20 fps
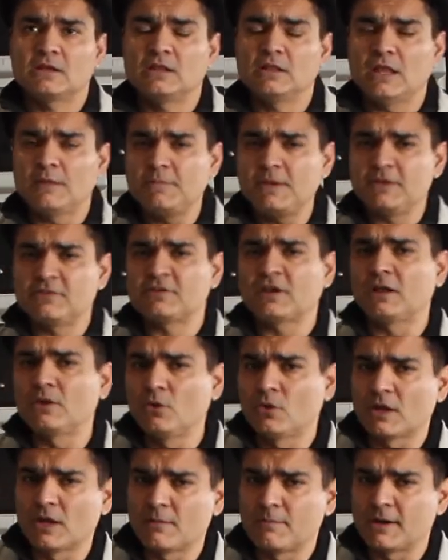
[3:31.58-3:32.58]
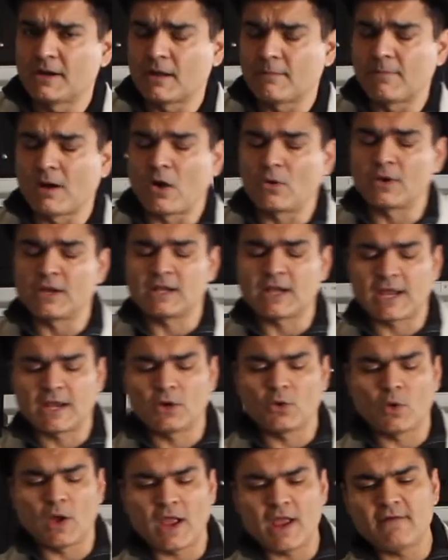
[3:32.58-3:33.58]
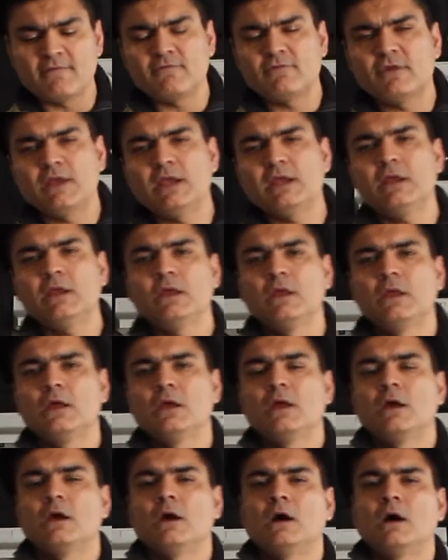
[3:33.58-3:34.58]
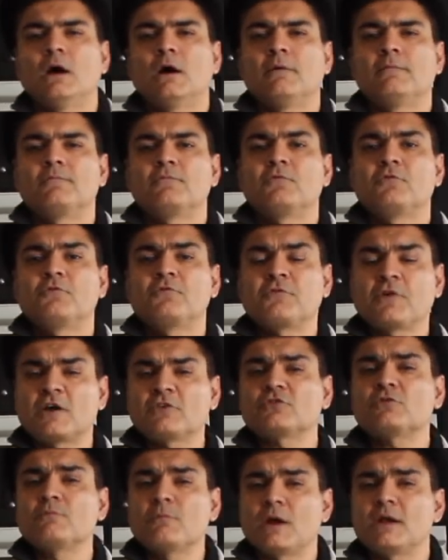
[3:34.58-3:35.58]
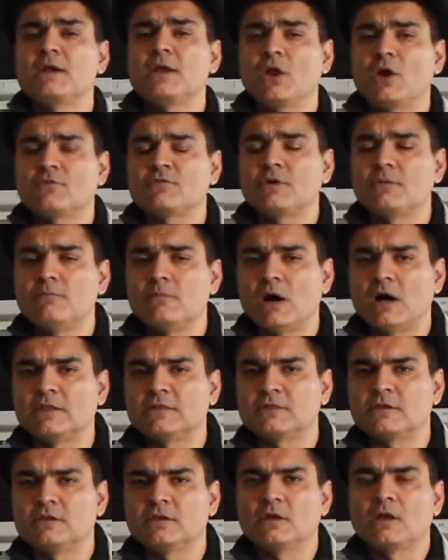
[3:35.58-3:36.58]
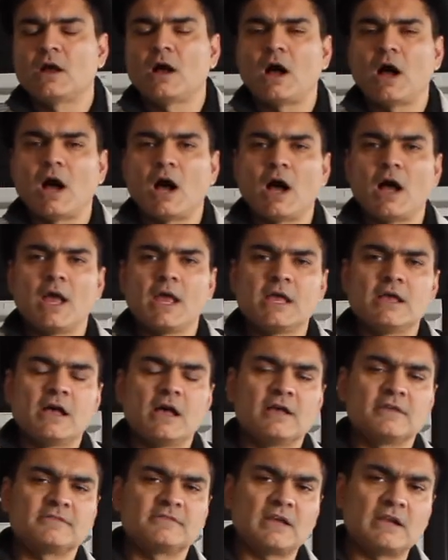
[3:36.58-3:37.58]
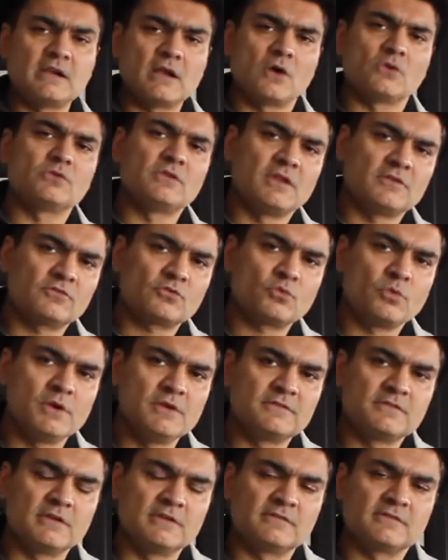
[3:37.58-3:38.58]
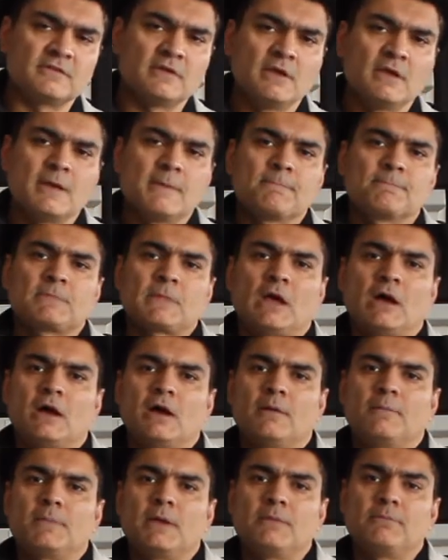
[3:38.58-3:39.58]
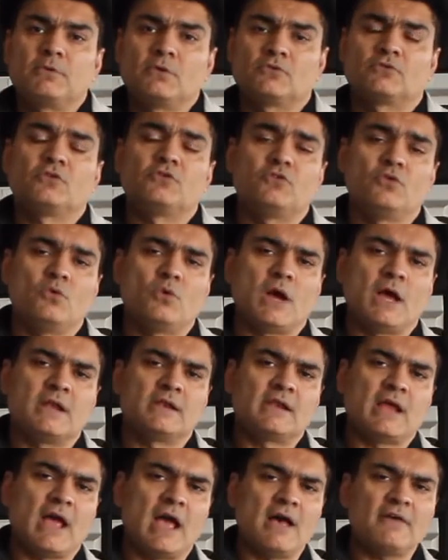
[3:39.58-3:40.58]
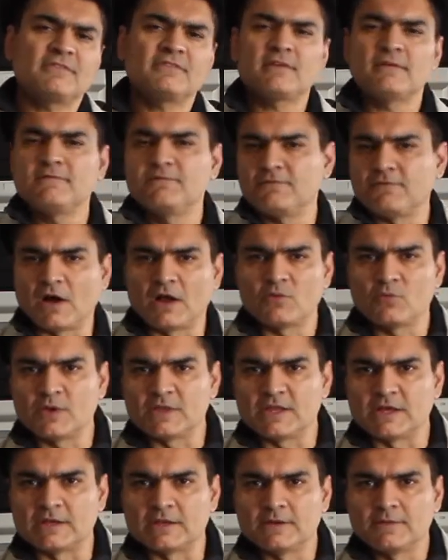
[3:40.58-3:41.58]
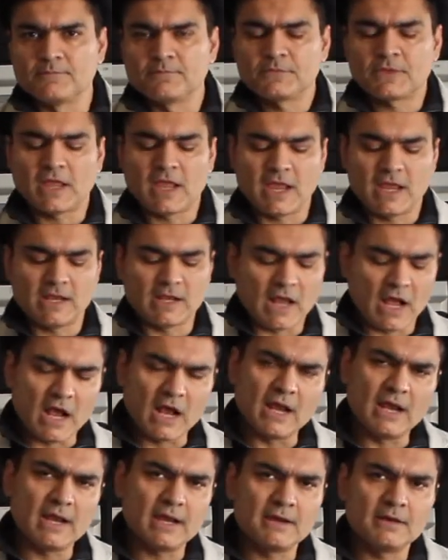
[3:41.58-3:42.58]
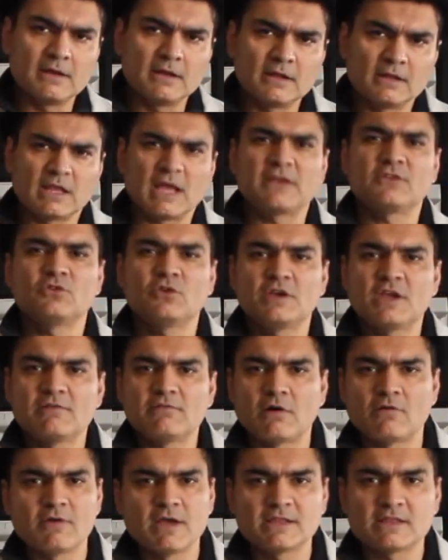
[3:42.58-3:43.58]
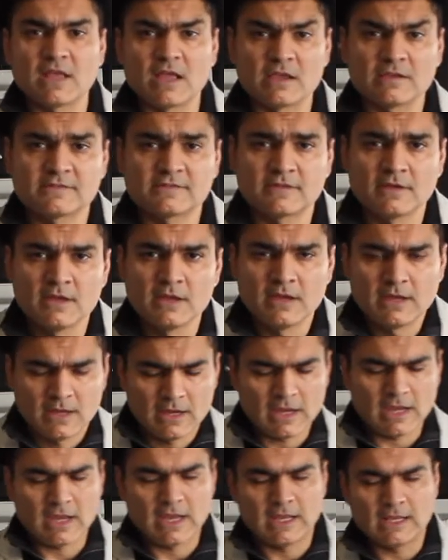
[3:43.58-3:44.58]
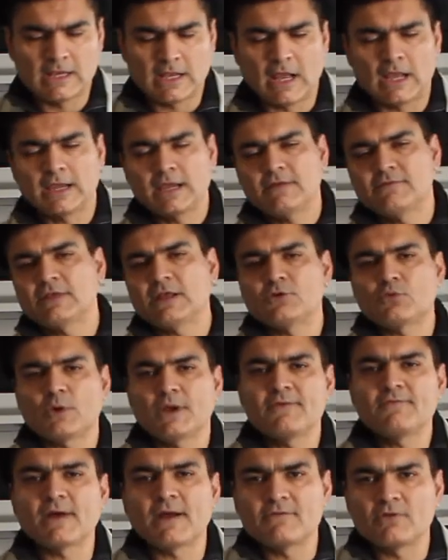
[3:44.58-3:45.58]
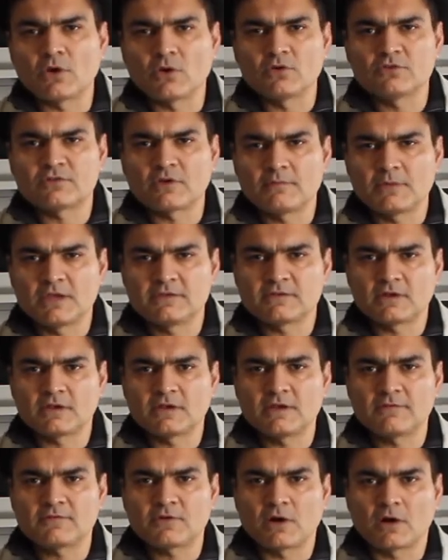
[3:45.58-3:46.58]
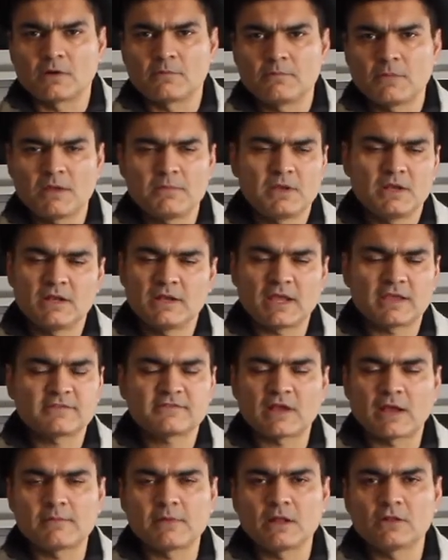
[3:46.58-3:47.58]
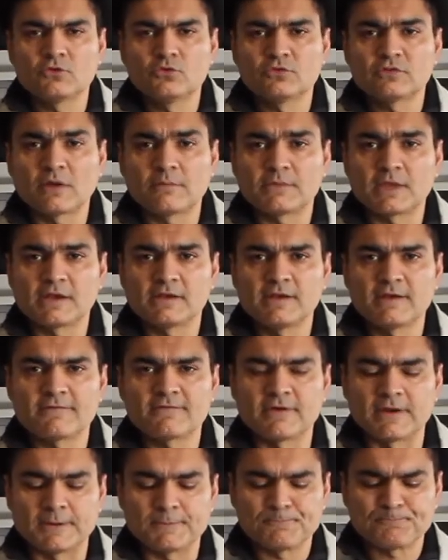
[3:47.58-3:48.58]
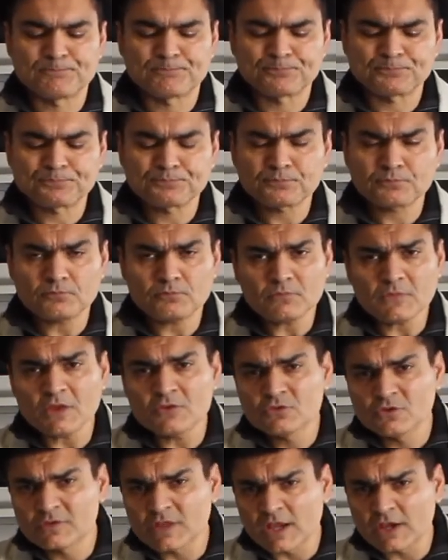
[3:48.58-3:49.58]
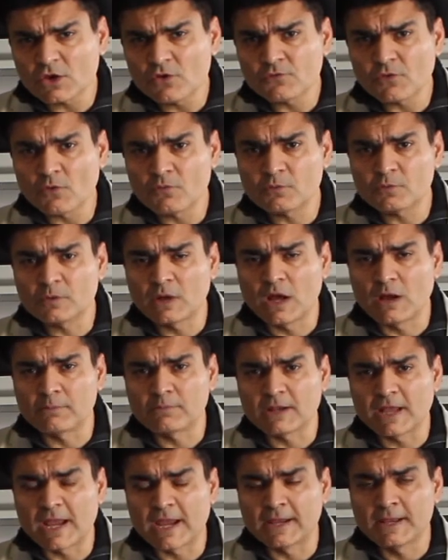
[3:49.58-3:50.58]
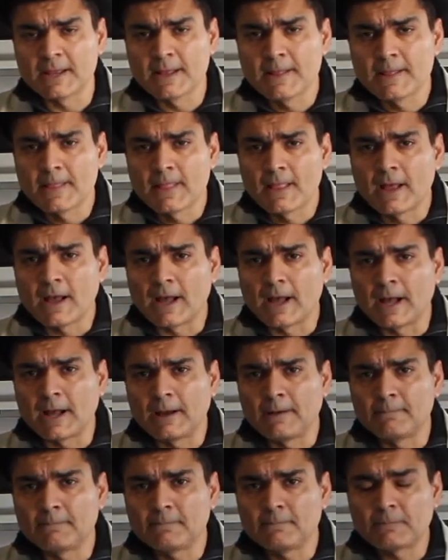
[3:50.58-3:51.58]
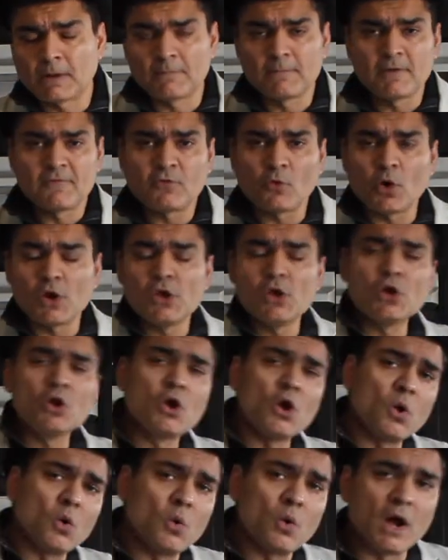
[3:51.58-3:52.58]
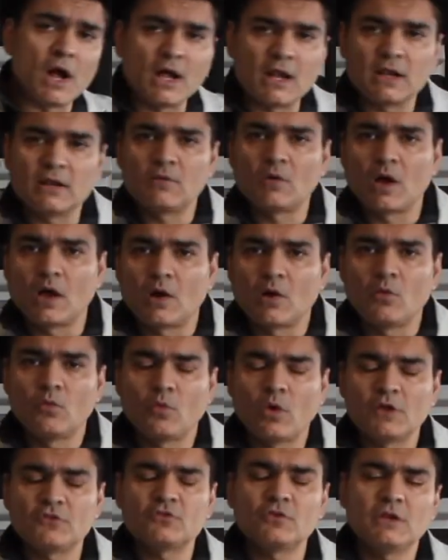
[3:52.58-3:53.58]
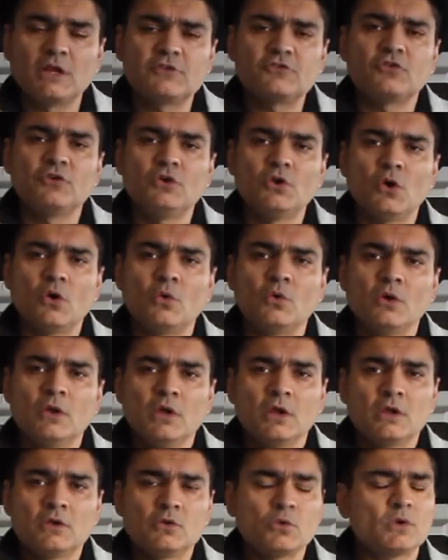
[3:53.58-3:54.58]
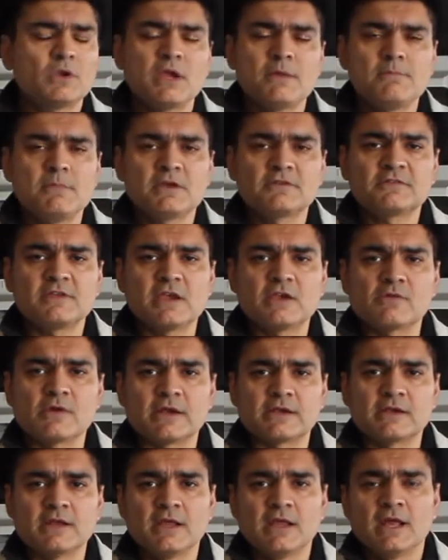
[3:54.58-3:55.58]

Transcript: Let me tell you a little bit about it. Like, you know, every first Monday of the month, I send out these quizzes people to do and have some fun with it. And I like to give away things. And I give the $25 Amazon gift card. Maybe the next time I'll do something different. So thank you for playing. But before you go, I want to let you know, don't keep me a secret.